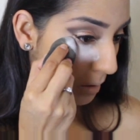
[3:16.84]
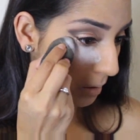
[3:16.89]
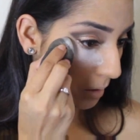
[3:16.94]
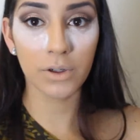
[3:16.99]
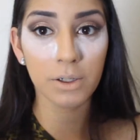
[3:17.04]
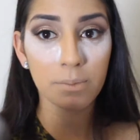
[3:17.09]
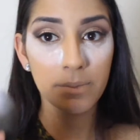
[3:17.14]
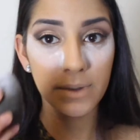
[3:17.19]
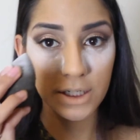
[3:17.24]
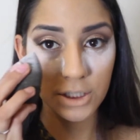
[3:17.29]
You
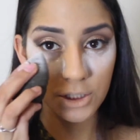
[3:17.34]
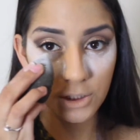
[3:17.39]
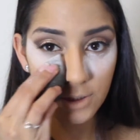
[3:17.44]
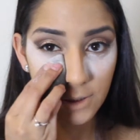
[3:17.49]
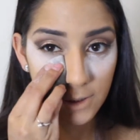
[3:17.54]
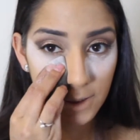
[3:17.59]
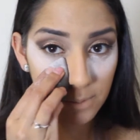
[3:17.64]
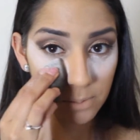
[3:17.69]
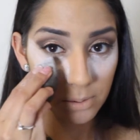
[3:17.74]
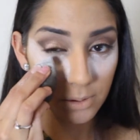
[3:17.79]
want to make sure
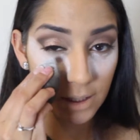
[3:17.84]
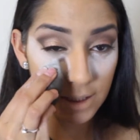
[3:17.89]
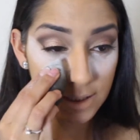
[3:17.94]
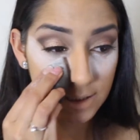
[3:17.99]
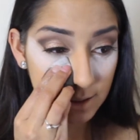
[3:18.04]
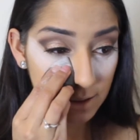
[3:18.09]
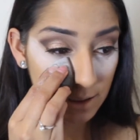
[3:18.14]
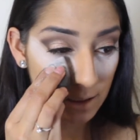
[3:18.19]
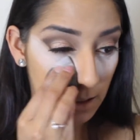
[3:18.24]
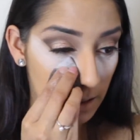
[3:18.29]
that you're
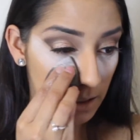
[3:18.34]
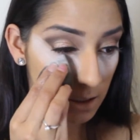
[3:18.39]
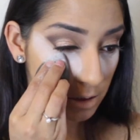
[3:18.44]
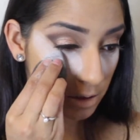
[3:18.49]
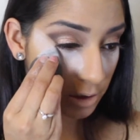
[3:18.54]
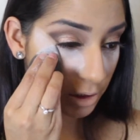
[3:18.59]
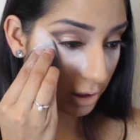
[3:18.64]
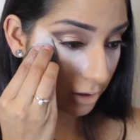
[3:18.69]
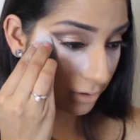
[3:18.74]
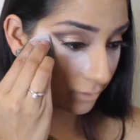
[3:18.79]
pressing it
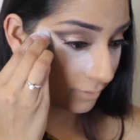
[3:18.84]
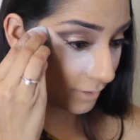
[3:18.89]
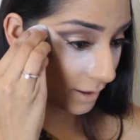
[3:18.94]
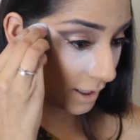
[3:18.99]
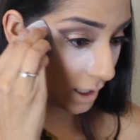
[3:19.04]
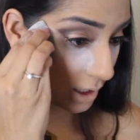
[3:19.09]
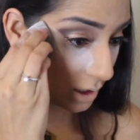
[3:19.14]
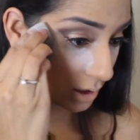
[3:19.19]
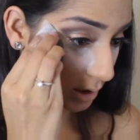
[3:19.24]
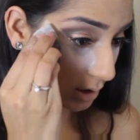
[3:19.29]
into your
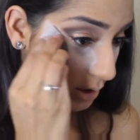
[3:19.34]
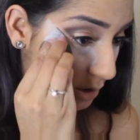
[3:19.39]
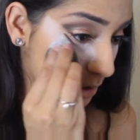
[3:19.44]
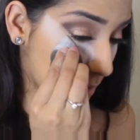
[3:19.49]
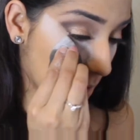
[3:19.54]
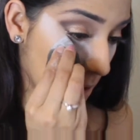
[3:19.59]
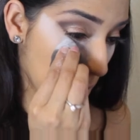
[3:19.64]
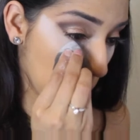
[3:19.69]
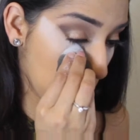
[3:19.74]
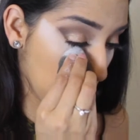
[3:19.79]
face.
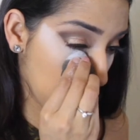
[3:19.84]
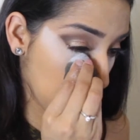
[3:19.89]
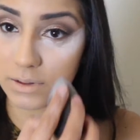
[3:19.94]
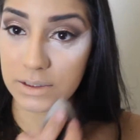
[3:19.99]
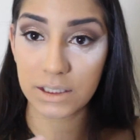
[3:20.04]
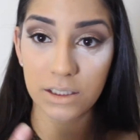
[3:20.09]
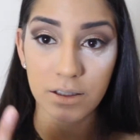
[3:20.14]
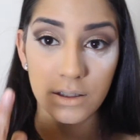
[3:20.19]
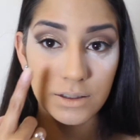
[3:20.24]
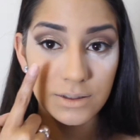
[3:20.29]

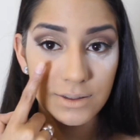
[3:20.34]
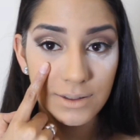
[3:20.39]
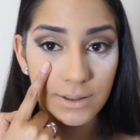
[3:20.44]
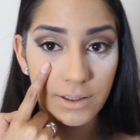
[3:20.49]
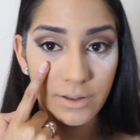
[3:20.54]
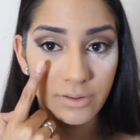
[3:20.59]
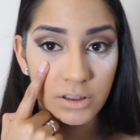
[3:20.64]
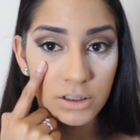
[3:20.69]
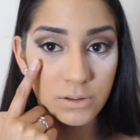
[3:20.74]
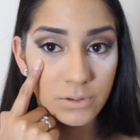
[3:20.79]
So you see
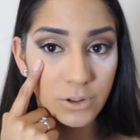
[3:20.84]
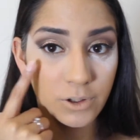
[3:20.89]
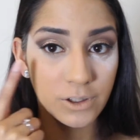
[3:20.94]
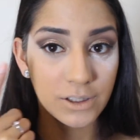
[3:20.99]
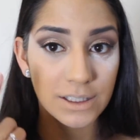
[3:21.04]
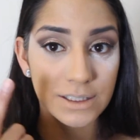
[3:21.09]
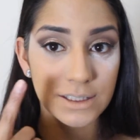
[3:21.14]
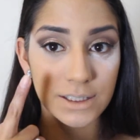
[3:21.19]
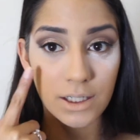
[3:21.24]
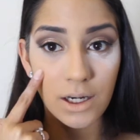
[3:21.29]
the difference
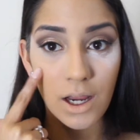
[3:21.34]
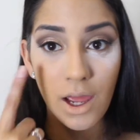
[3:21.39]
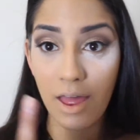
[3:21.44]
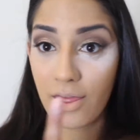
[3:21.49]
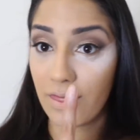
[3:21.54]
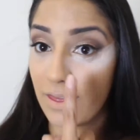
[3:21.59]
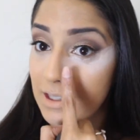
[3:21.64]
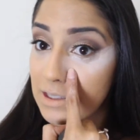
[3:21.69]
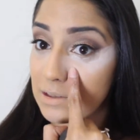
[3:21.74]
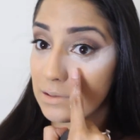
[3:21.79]
between this one?
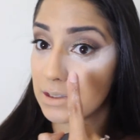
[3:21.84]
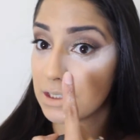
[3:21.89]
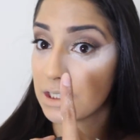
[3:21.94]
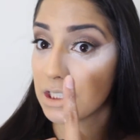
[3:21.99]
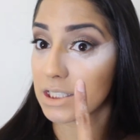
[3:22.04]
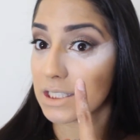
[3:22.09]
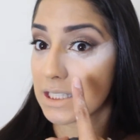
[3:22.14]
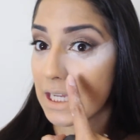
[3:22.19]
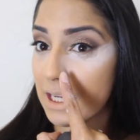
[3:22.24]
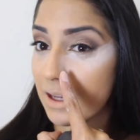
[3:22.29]
This one's
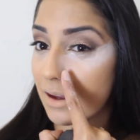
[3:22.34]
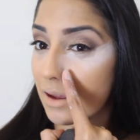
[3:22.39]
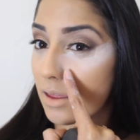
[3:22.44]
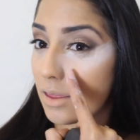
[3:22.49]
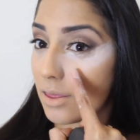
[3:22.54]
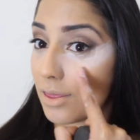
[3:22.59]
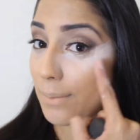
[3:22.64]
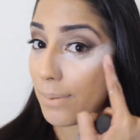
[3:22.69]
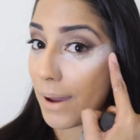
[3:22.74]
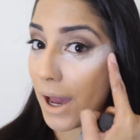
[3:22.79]
just like,
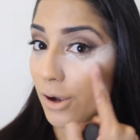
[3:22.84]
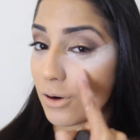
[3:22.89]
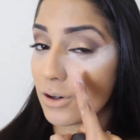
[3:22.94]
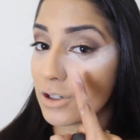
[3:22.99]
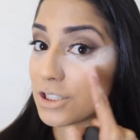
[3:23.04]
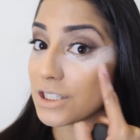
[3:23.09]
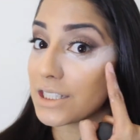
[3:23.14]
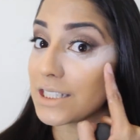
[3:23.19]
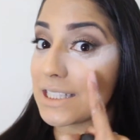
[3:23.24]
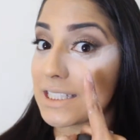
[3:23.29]
the
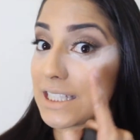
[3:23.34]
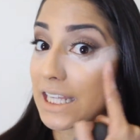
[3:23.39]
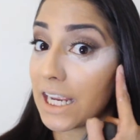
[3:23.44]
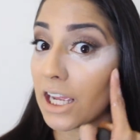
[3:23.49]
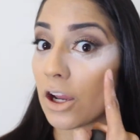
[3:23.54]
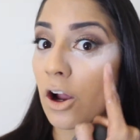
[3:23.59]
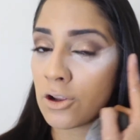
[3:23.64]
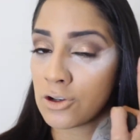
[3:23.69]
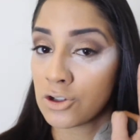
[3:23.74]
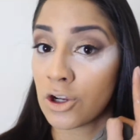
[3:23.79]
powder's just
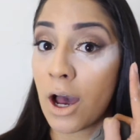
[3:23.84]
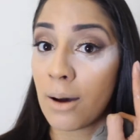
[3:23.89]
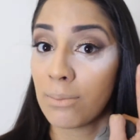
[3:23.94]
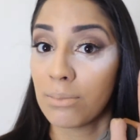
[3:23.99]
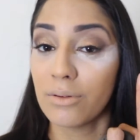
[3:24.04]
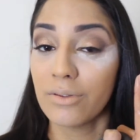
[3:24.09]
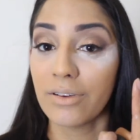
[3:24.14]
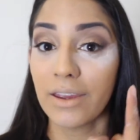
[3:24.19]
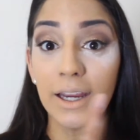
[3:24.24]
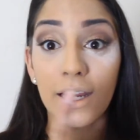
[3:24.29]
sitting on
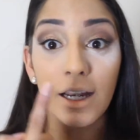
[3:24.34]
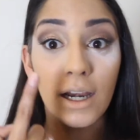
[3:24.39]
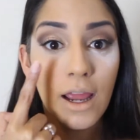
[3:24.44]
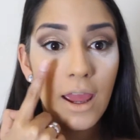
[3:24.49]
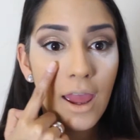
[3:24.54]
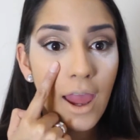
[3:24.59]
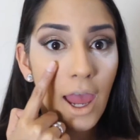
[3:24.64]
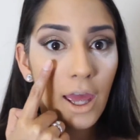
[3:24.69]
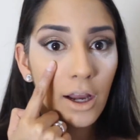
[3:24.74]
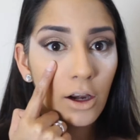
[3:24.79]
top of here,
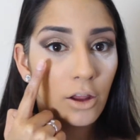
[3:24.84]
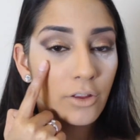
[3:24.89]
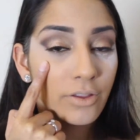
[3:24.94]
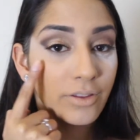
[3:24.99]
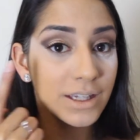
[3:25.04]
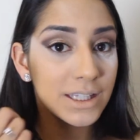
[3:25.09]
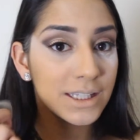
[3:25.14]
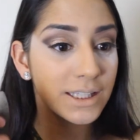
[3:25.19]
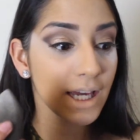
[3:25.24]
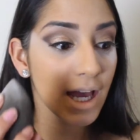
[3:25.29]
and
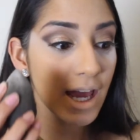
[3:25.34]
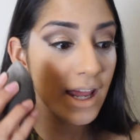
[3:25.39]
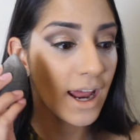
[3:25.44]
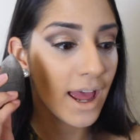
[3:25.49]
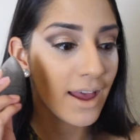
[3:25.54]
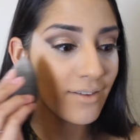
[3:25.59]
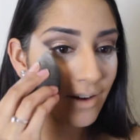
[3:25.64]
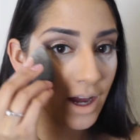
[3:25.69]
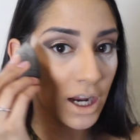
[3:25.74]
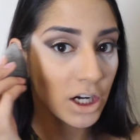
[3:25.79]
on this side
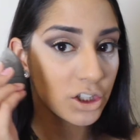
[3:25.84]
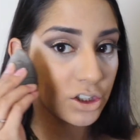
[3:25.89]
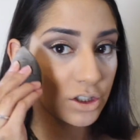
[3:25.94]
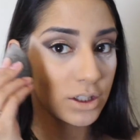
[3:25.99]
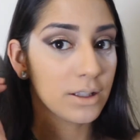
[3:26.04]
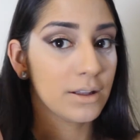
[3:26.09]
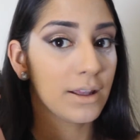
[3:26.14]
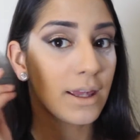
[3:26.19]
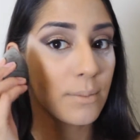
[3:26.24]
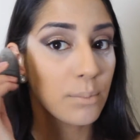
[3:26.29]
I've
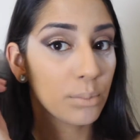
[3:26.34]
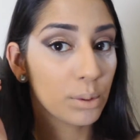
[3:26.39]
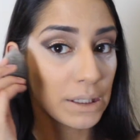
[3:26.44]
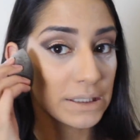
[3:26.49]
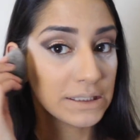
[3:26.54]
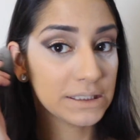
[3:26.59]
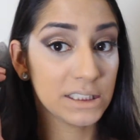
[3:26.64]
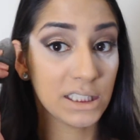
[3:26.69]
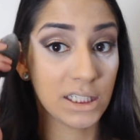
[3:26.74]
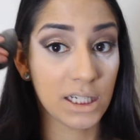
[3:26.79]
actually like
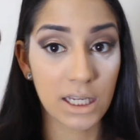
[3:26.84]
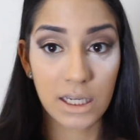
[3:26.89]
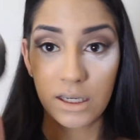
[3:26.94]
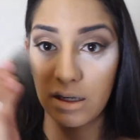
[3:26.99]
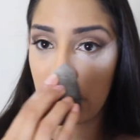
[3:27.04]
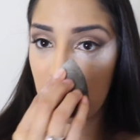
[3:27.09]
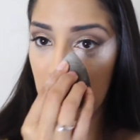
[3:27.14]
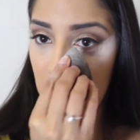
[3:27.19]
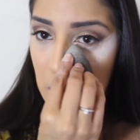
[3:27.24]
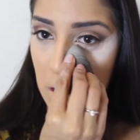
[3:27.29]
pressed it
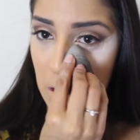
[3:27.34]
in.